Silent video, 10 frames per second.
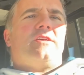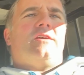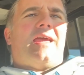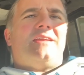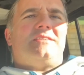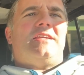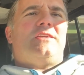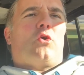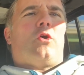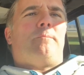the
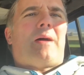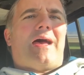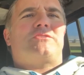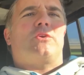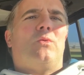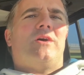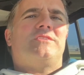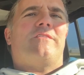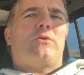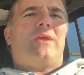18-year-old pastor
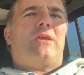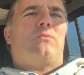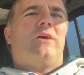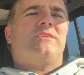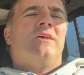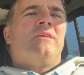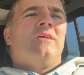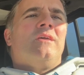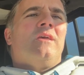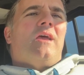was of the week was,
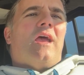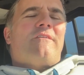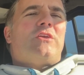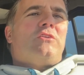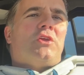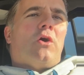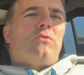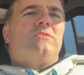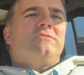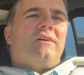if you
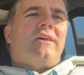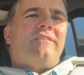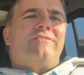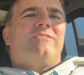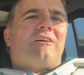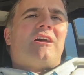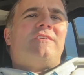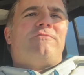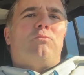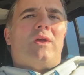don't live
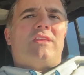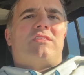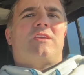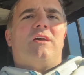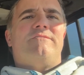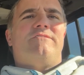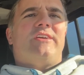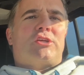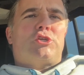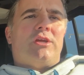life with
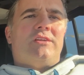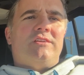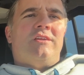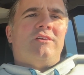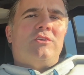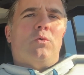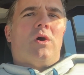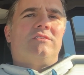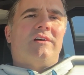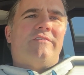conviction, you
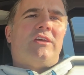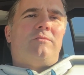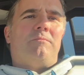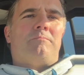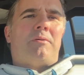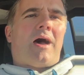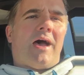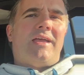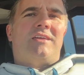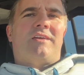will live it
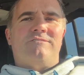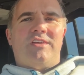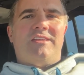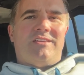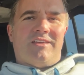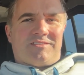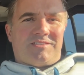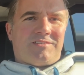by convenience.